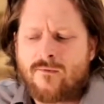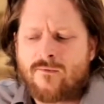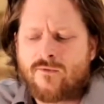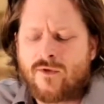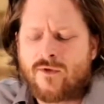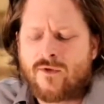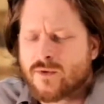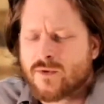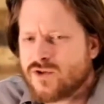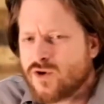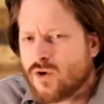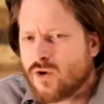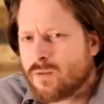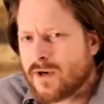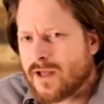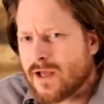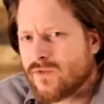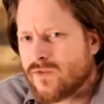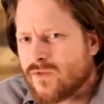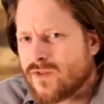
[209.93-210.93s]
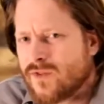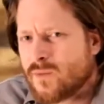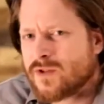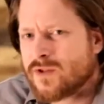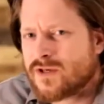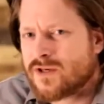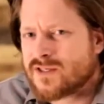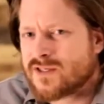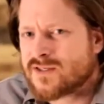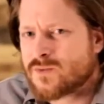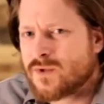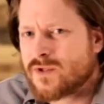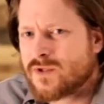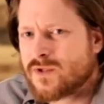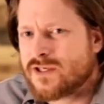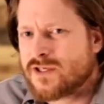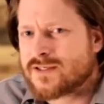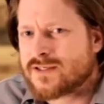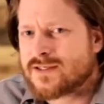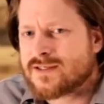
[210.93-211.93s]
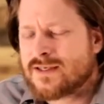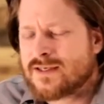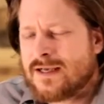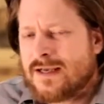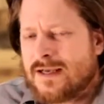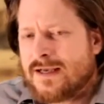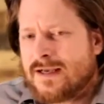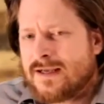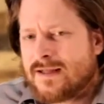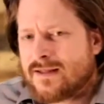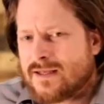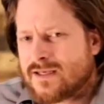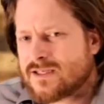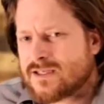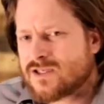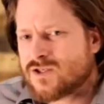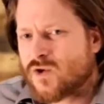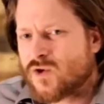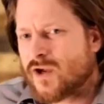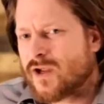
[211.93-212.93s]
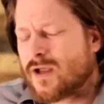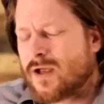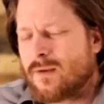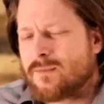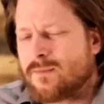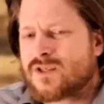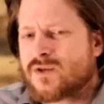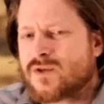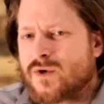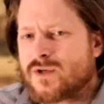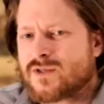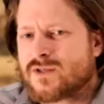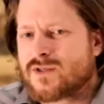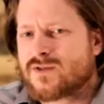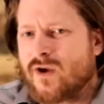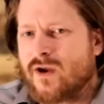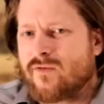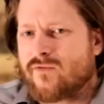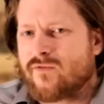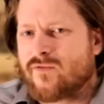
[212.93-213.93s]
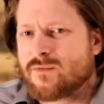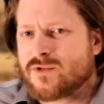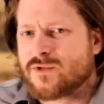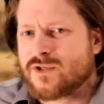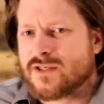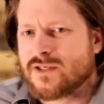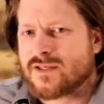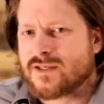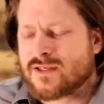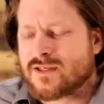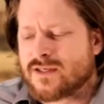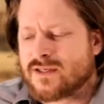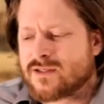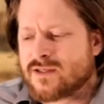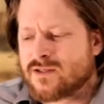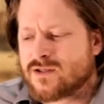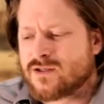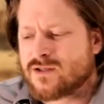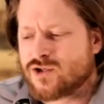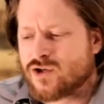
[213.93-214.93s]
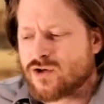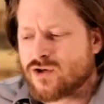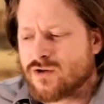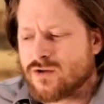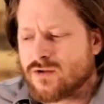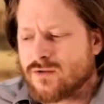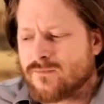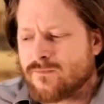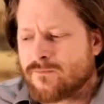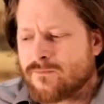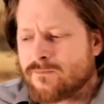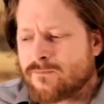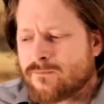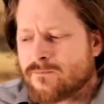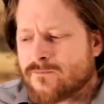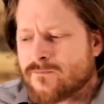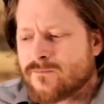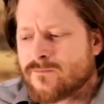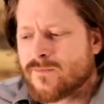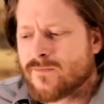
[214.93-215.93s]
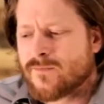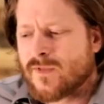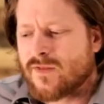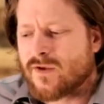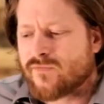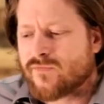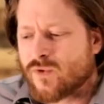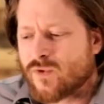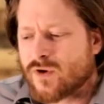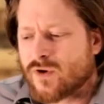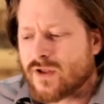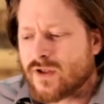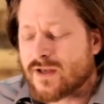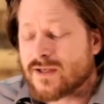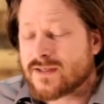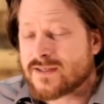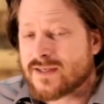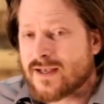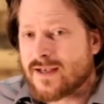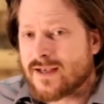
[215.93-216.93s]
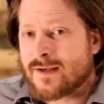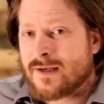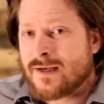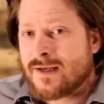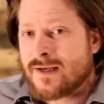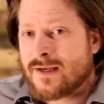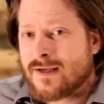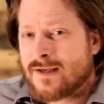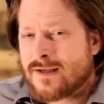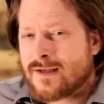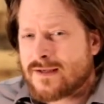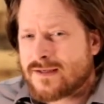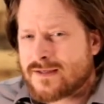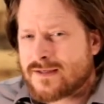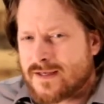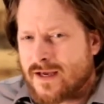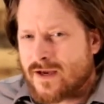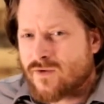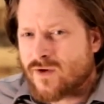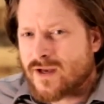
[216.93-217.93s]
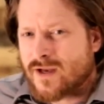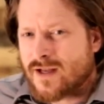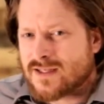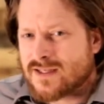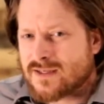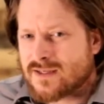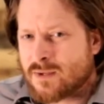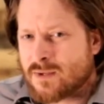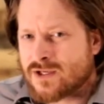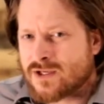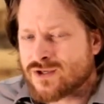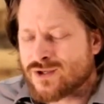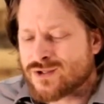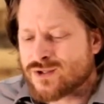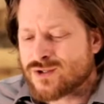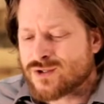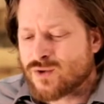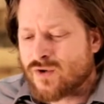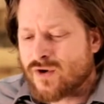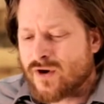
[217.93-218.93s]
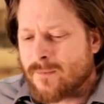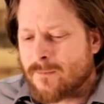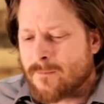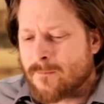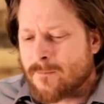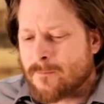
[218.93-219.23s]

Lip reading: There was nobody out in the wilderness with Jesus. This story comes to us right from Jesus' journal. Therefore, it is a sacred and special story.